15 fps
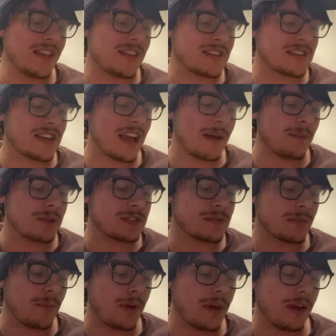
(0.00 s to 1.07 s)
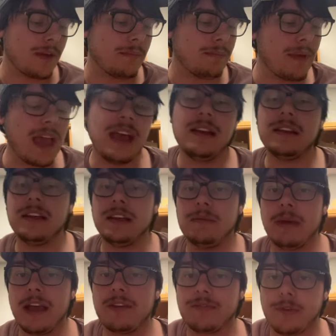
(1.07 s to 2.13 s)
this game was it mainly
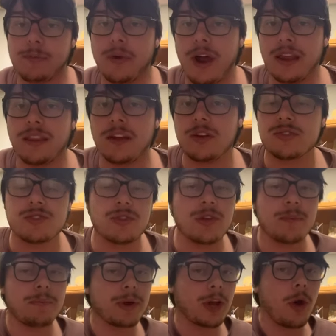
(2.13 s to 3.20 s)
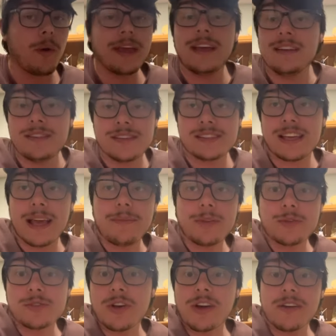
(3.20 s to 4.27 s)
made for Bryan Little. So that, but going into this game,
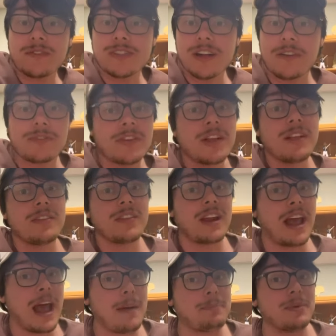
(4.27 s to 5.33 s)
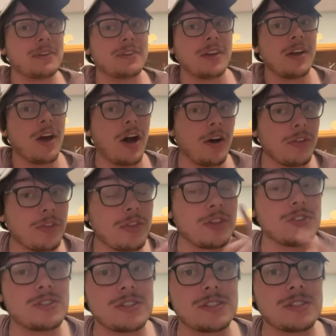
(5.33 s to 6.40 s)
there's a lot of stuff that happened other
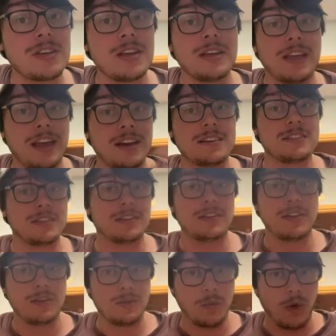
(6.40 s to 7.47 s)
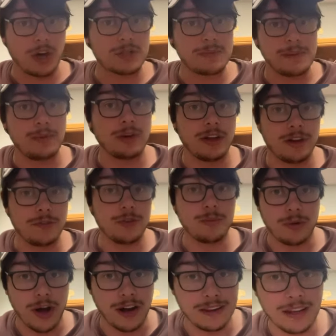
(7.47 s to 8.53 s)
than just getting to watch people interview
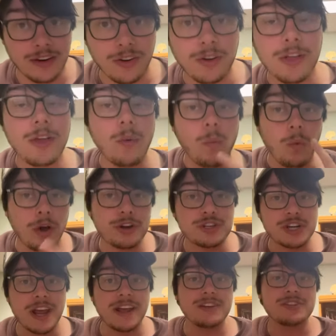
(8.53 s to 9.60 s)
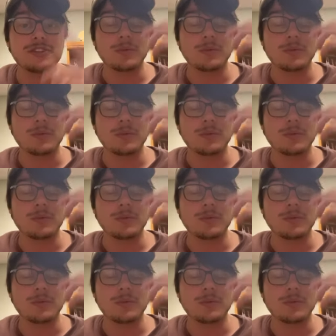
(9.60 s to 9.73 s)
Bryan Little. What changed?